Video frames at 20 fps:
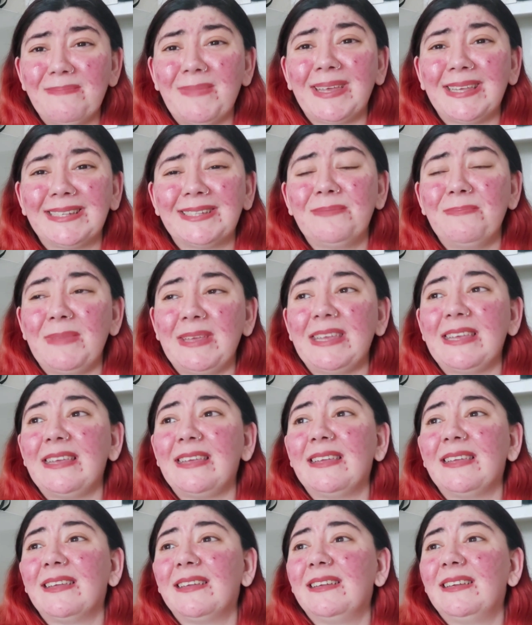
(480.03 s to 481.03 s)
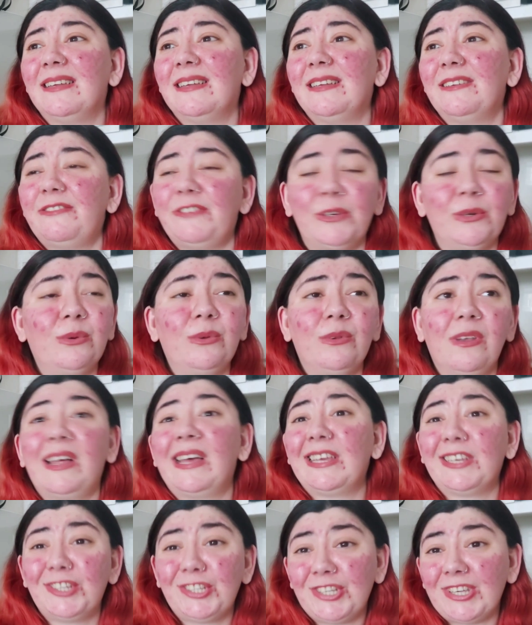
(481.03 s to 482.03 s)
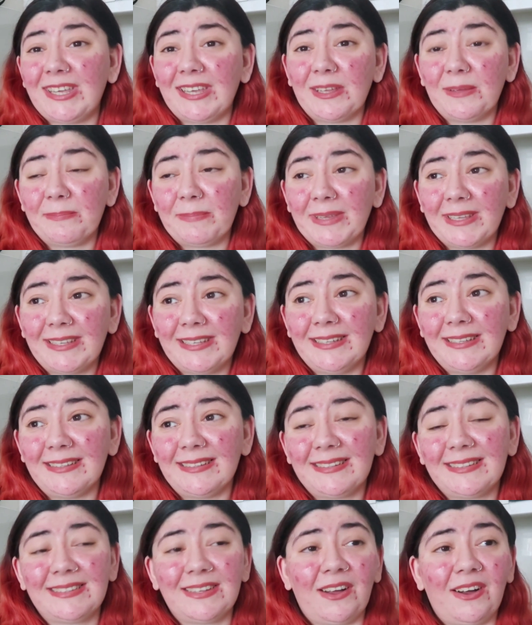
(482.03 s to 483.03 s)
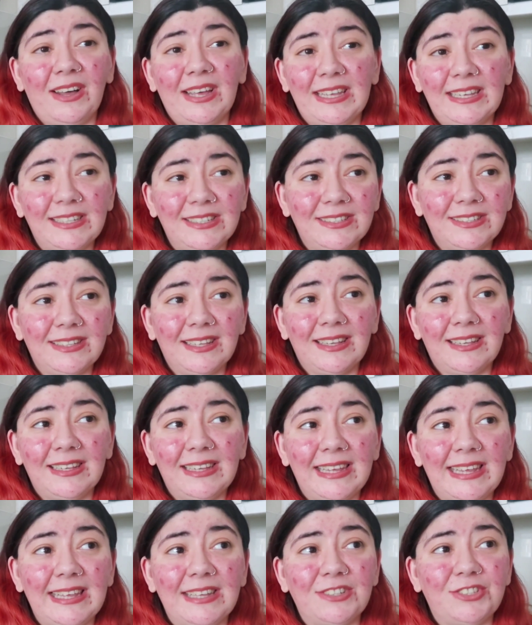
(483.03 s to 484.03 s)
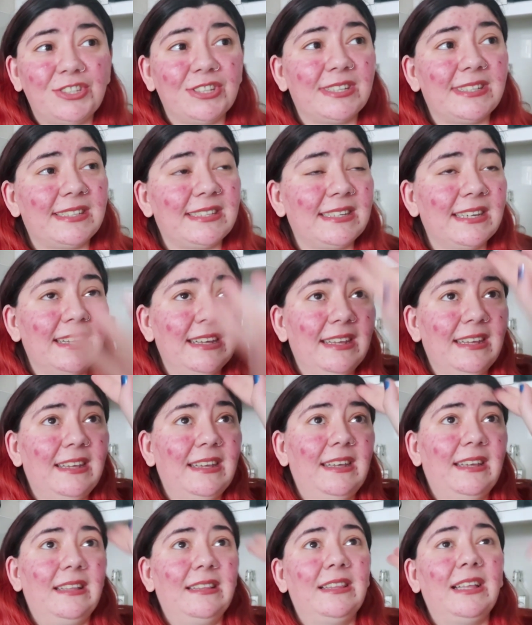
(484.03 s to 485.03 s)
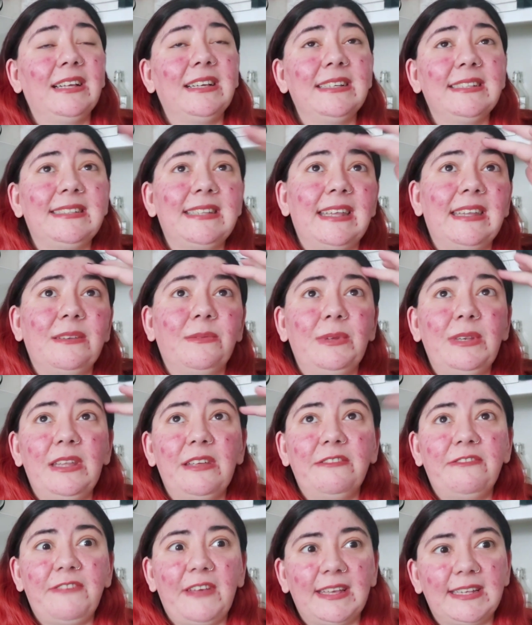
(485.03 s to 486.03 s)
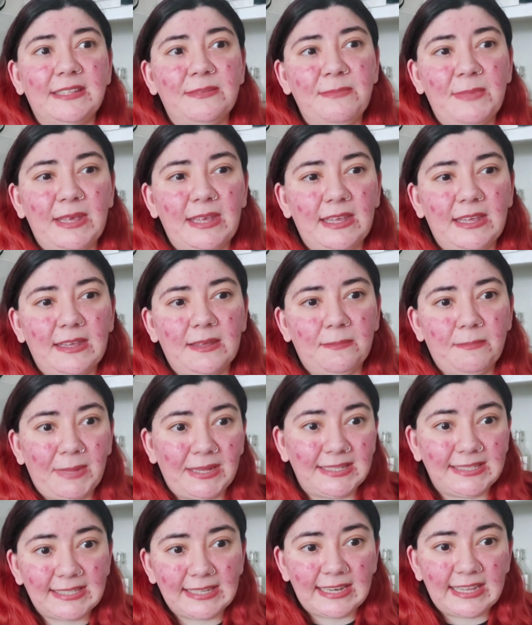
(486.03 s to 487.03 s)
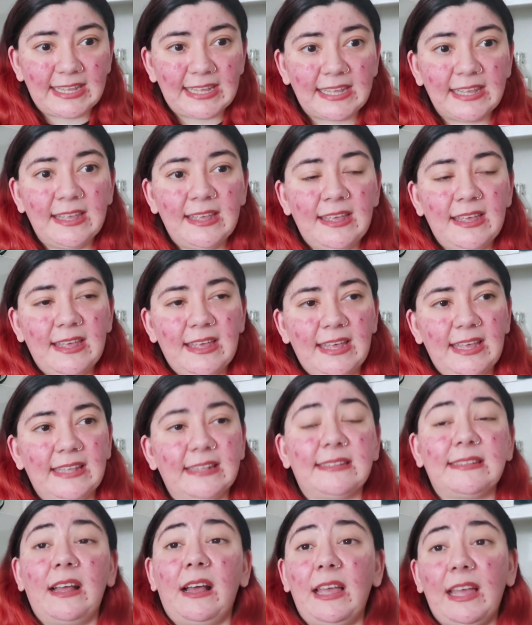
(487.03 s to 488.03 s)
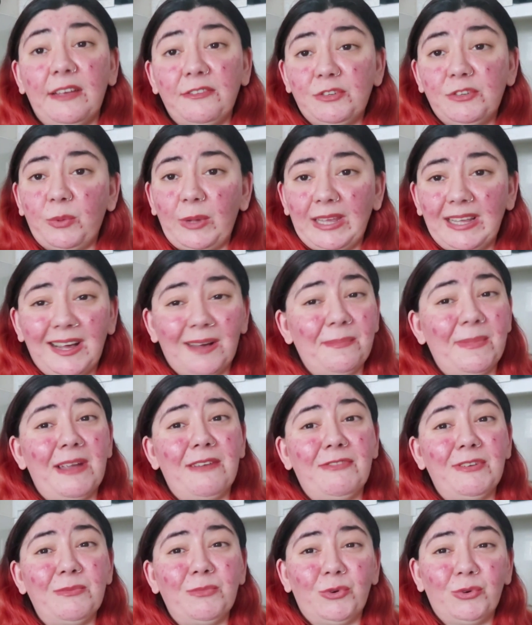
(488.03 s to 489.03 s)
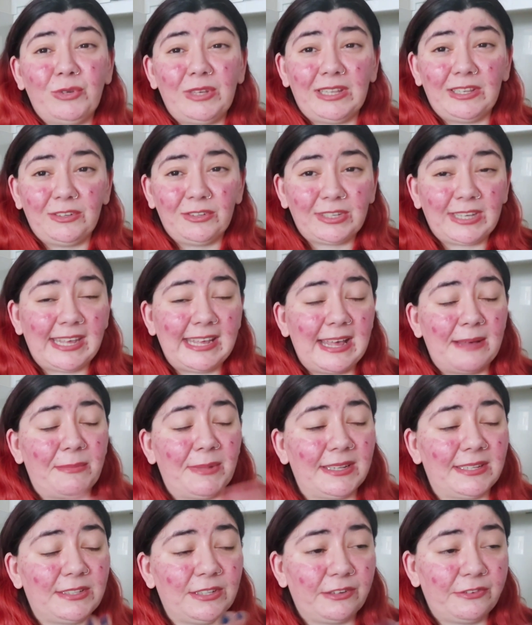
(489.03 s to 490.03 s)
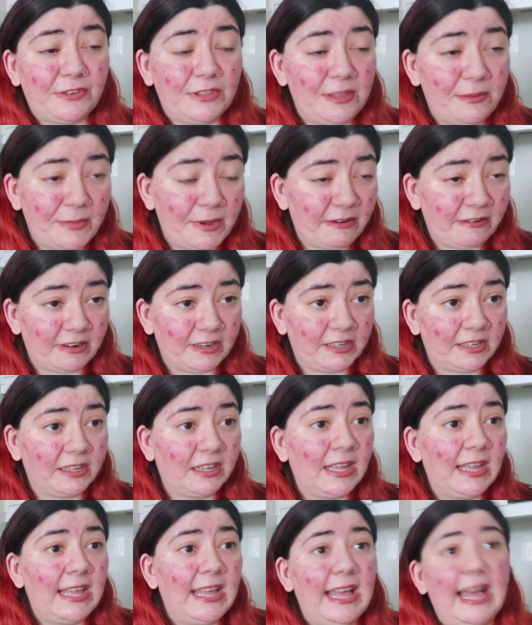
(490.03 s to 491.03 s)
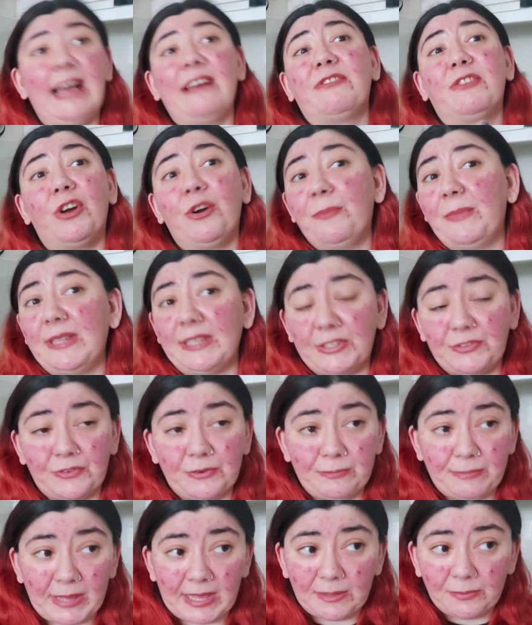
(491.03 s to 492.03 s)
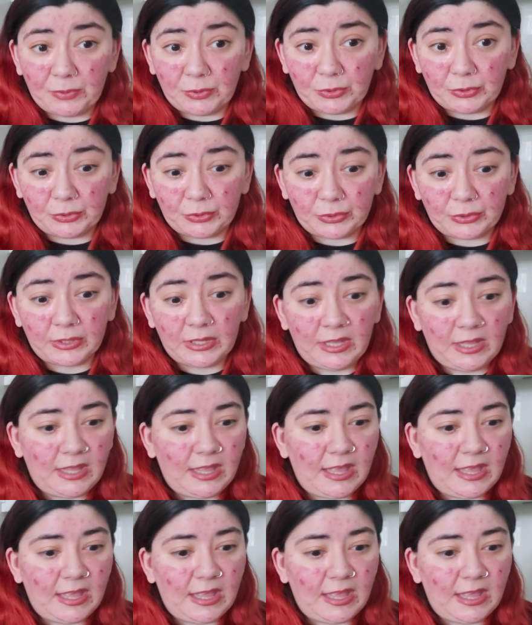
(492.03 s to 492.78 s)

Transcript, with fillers: makes me feel like shit, because it just, like I said, when it affects me mentally, I have to wake up every morning looking at myself in the mirror. I have comments from people